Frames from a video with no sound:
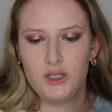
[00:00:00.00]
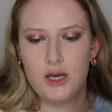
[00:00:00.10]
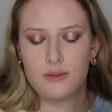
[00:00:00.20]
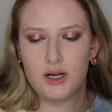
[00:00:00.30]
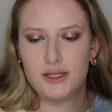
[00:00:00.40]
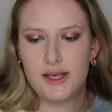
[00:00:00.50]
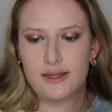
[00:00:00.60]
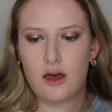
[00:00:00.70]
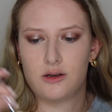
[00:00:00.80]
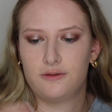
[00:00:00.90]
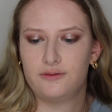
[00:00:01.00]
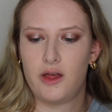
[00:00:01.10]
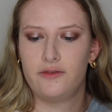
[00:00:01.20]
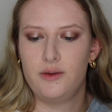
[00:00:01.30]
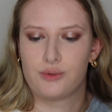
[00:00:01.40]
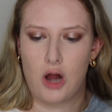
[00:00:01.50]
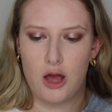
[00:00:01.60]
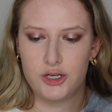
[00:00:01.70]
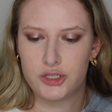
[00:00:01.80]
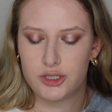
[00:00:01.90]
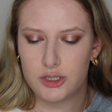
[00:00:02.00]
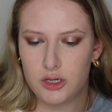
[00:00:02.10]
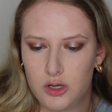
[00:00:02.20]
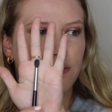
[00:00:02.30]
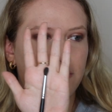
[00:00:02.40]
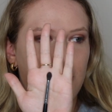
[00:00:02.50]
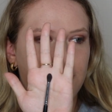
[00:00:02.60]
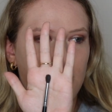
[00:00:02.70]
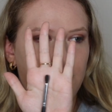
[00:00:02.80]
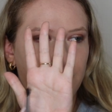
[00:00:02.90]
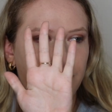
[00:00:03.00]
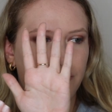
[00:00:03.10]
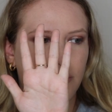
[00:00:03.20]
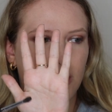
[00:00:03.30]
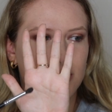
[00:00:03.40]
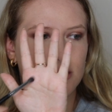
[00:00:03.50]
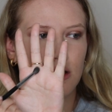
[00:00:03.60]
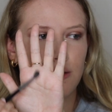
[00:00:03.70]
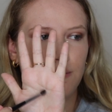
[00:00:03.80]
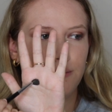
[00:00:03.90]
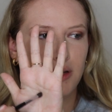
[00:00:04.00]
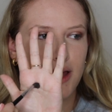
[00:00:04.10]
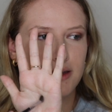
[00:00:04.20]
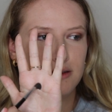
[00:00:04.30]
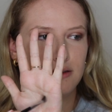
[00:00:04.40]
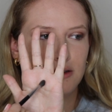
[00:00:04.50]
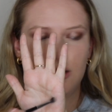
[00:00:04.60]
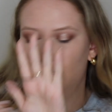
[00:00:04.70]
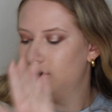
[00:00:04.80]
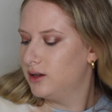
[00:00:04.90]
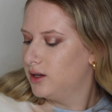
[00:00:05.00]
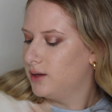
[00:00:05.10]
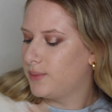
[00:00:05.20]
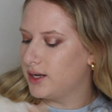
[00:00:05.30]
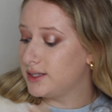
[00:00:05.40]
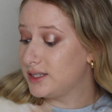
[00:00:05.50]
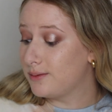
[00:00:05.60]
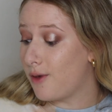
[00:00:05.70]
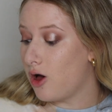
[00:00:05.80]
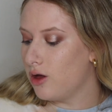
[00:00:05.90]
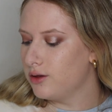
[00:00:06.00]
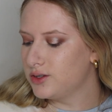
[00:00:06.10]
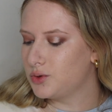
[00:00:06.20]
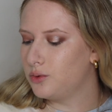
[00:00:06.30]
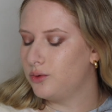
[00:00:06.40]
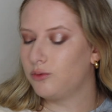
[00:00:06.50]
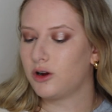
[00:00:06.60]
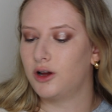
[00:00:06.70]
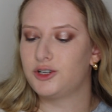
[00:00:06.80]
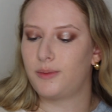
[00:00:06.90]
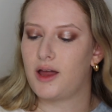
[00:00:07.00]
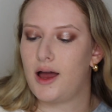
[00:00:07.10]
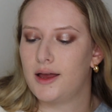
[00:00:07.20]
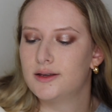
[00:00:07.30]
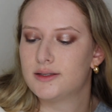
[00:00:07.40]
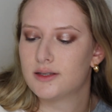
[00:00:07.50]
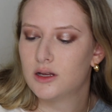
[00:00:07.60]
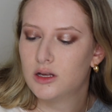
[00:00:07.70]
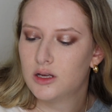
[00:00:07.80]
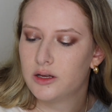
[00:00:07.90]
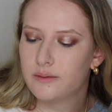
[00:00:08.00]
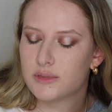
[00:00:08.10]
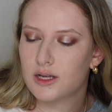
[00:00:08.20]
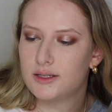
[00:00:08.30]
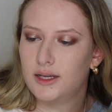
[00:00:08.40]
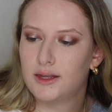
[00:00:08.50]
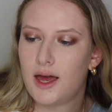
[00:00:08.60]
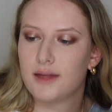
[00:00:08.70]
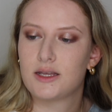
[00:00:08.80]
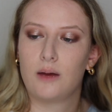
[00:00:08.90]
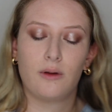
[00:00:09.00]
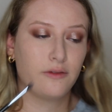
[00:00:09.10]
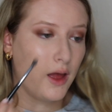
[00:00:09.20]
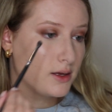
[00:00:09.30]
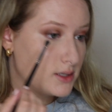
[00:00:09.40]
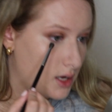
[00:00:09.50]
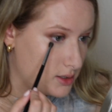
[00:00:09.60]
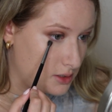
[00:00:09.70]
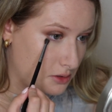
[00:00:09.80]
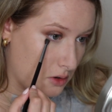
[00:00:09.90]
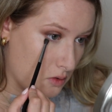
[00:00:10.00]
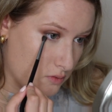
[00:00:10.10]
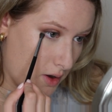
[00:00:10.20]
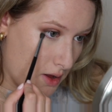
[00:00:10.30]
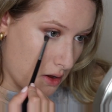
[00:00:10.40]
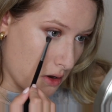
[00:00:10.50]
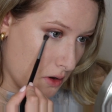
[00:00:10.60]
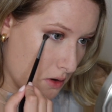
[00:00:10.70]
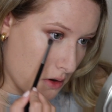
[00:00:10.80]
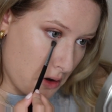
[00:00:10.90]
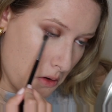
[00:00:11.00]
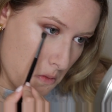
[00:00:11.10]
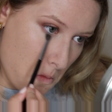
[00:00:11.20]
I'm going to take that on a fluffy brush. Fluffy, has a lot of blend, but it's small, so it will work under my eyes. I'm just going to take that, tap off excess, and then go right under